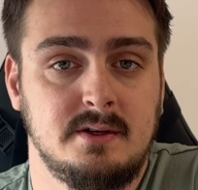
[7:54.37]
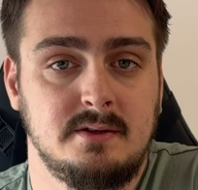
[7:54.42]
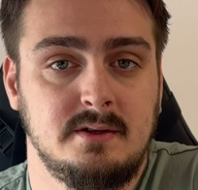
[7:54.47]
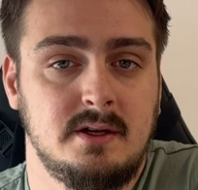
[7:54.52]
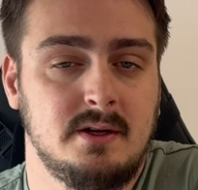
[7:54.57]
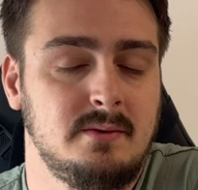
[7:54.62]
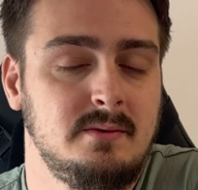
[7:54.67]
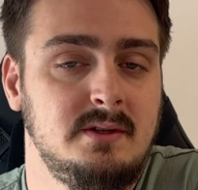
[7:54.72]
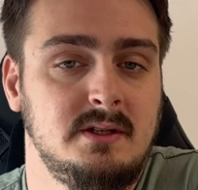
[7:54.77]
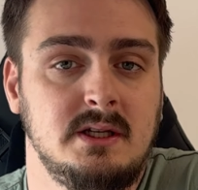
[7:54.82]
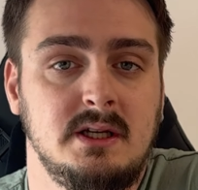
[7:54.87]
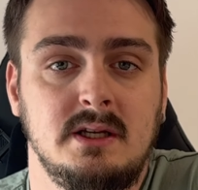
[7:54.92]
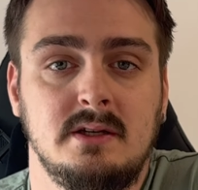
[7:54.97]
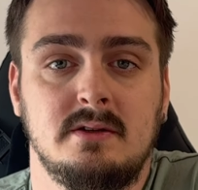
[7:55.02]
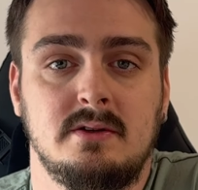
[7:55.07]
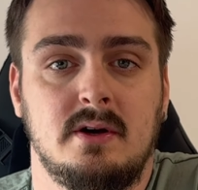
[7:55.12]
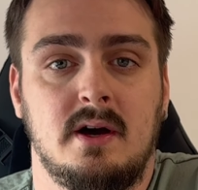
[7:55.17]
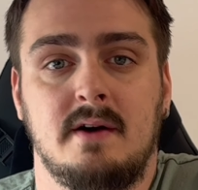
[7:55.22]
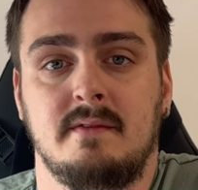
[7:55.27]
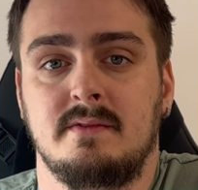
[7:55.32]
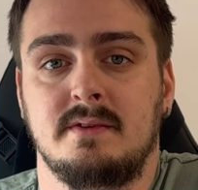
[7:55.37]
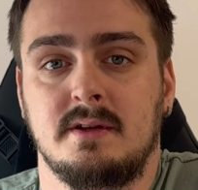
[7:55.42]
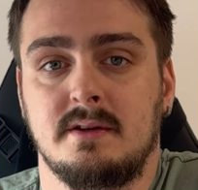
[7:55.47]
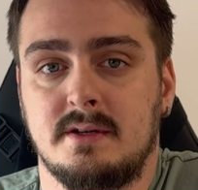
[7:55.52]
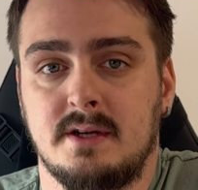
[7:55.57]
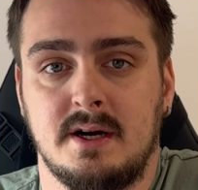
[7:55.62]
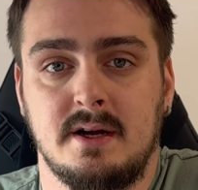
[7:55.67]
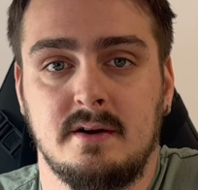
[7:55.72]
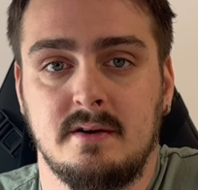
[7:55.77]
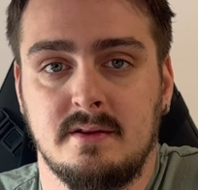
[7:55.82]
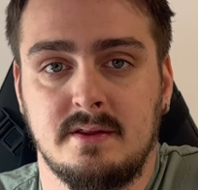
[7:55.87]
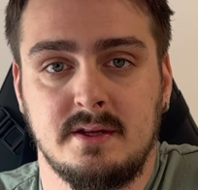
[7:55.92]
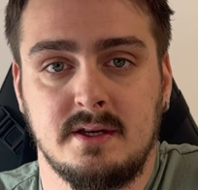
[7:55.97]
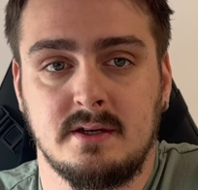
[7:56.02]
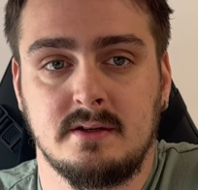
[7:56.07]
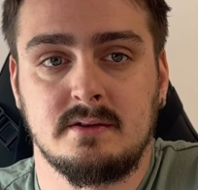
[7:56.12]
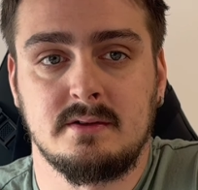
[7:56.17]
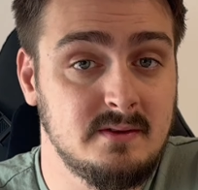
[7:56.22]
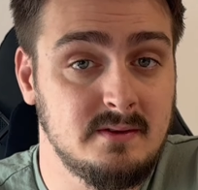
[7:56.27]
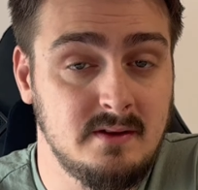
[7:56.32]
You don't need to have the entire
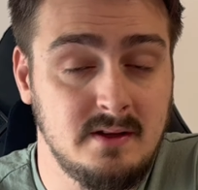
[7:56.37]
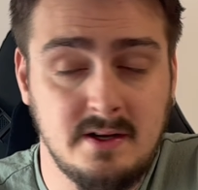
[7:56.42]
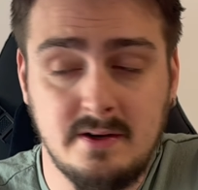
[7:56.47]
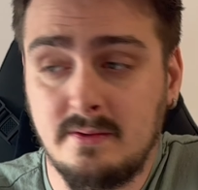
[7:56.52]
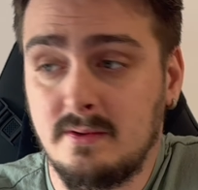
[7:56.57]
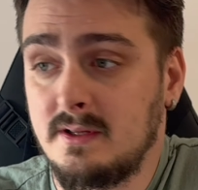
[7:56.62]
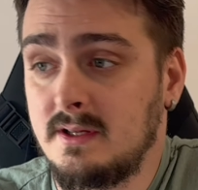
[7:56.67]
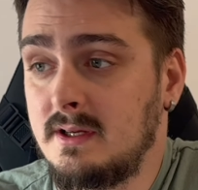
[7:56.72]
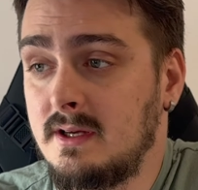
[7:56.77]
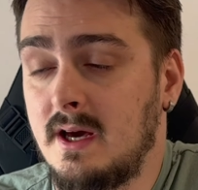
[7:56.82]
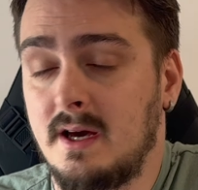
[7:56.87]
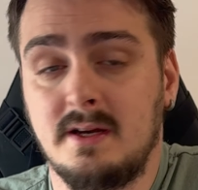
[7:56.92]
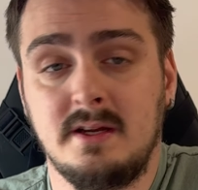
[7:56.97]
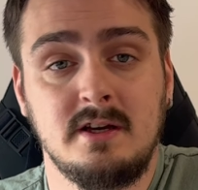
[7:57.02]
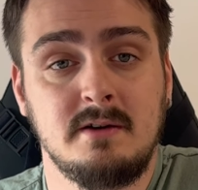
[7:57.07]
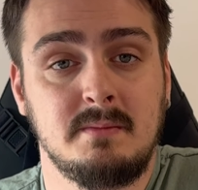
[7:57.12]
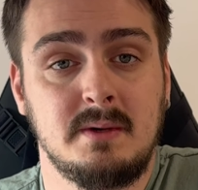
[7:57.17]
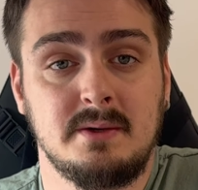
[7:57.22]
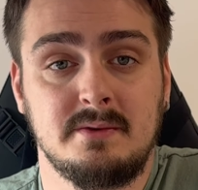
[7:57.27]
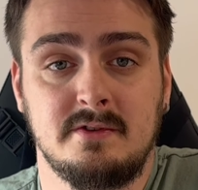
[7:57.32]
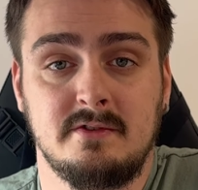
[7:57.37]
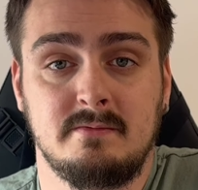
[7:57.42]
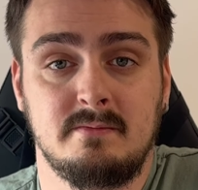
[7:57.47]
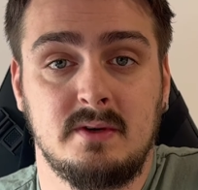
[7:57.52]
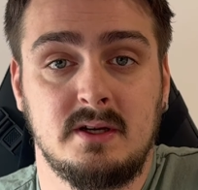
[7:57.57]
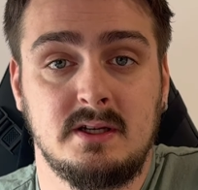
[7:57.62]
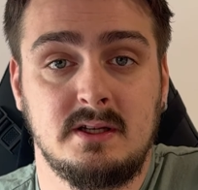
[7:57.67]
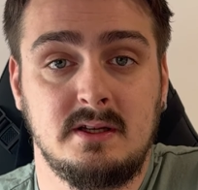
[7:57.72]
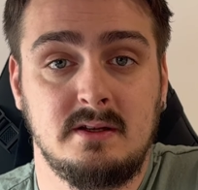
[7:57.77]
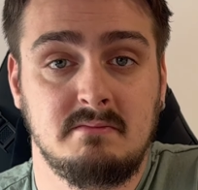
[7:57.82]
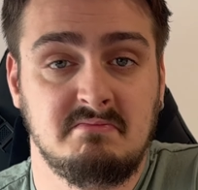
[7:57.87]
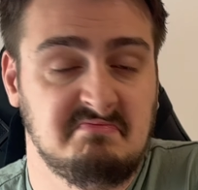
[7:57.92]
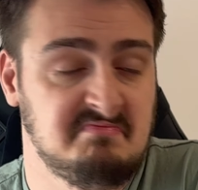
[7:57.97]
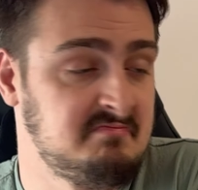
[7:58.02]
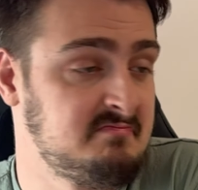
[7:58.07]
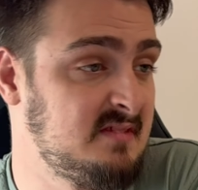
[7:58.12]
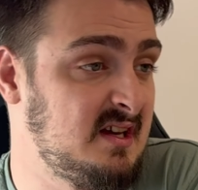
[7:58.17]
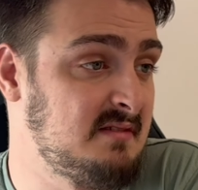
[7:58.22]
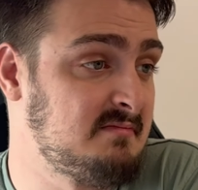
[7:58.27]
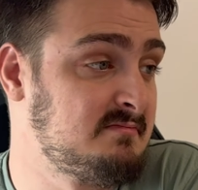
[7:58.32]
thing. Literally any amount of money,
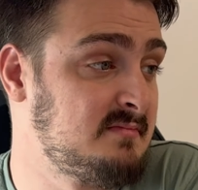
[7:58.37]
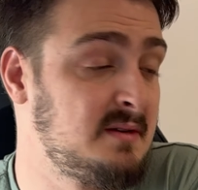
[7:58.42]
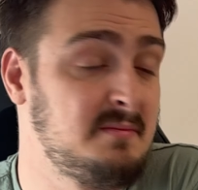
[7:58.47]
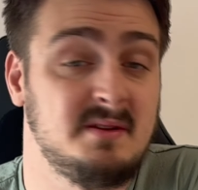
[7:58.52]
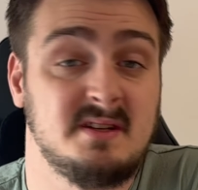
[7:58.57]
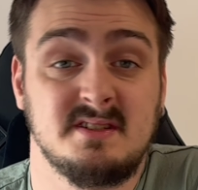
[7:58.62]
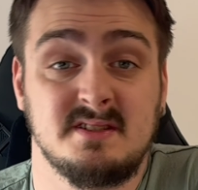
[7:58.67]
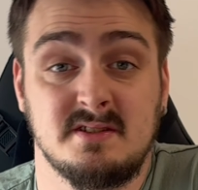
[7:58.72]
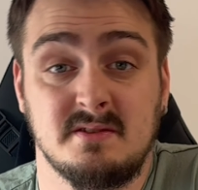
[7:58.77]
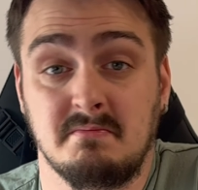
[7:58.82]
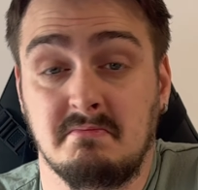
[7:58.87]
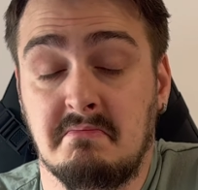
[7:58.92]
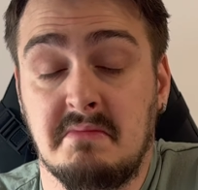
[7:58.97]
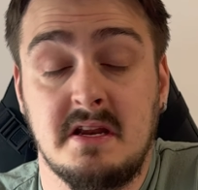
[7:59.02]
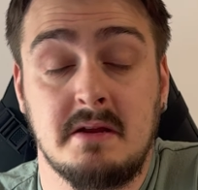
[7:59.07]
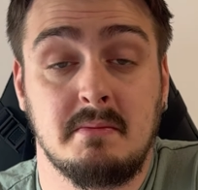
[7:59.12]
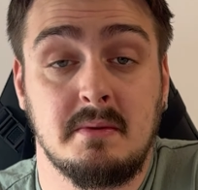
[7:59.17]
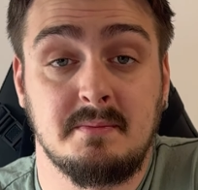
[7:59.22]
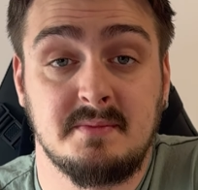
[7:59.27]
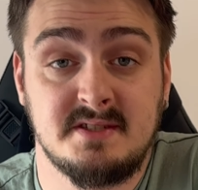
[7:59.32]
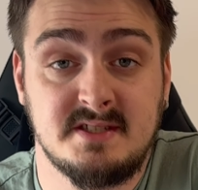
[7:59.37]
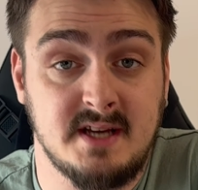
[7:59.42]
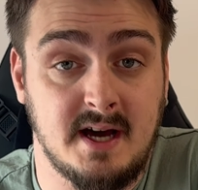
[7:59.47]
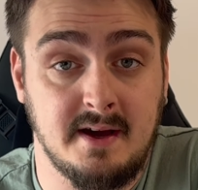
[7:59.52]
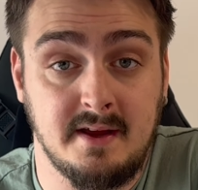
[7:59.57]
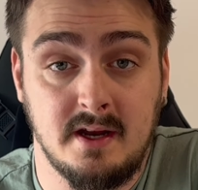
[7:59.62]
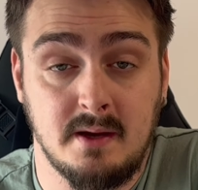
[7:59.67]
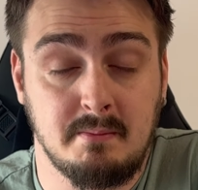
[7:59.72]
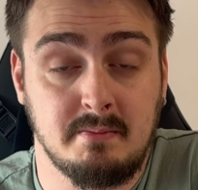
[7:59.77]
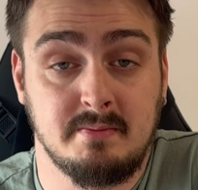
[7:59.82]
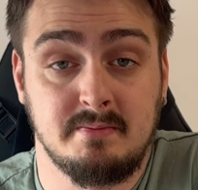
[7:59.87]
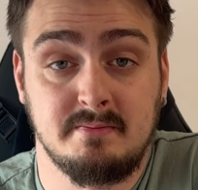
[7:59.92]
maybe there's a minimum sign up.